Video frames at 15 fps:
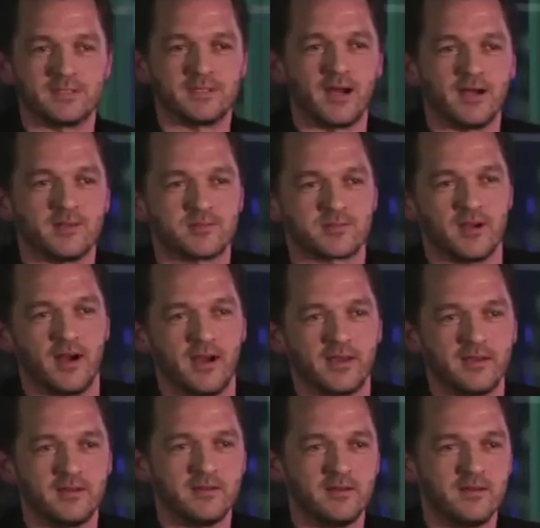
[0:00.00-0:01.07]
to die at Sky.
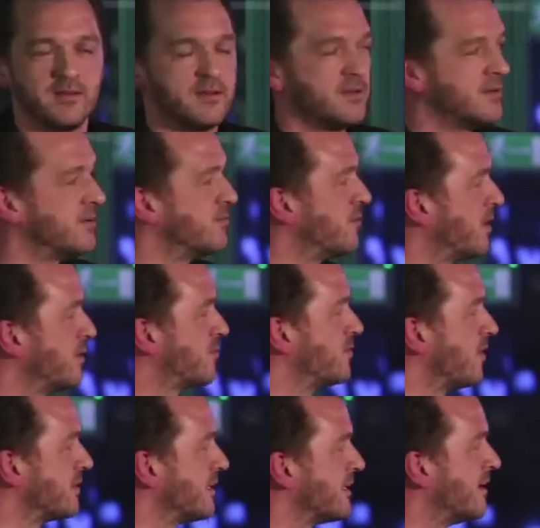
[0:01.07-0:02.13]
It's
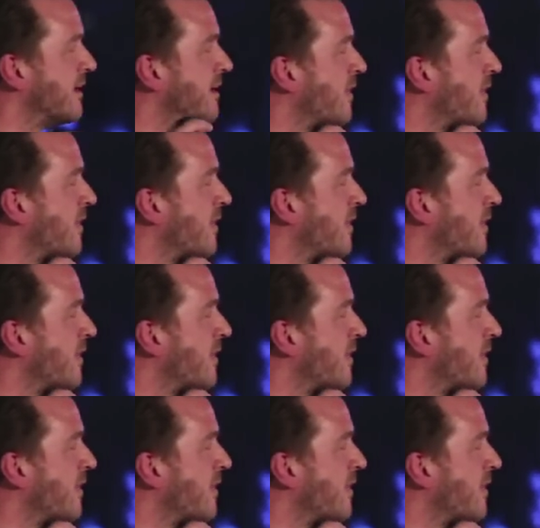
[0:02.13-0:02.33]
not the...